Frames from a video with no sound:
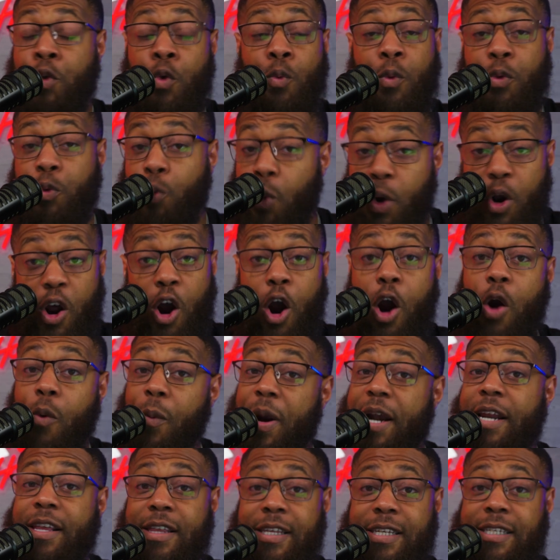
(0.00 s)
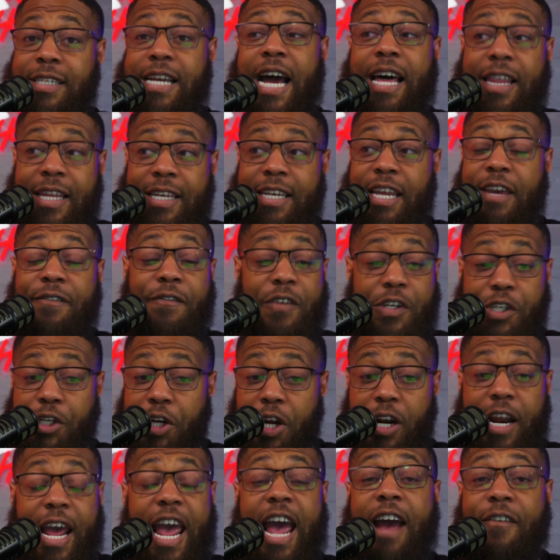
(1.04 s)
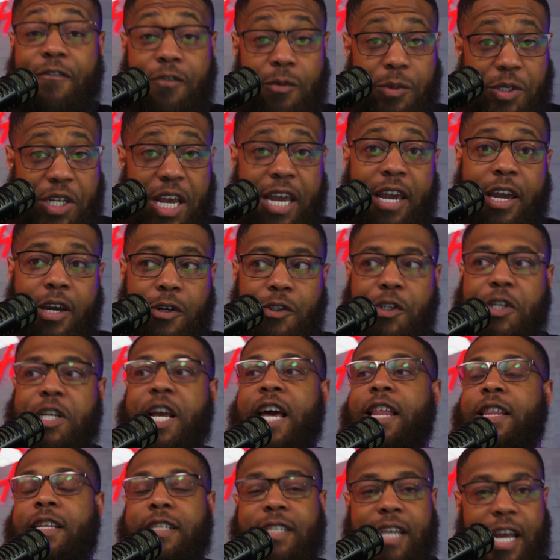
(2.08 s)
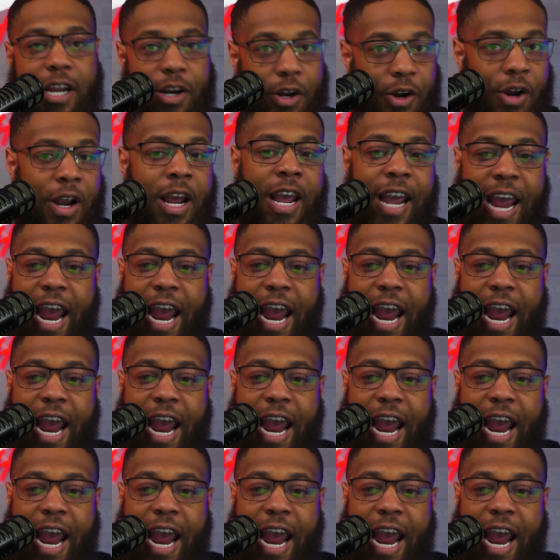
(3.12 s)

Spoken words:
with what already the solid defense you're going to have from Shai Gilgeous-Alexander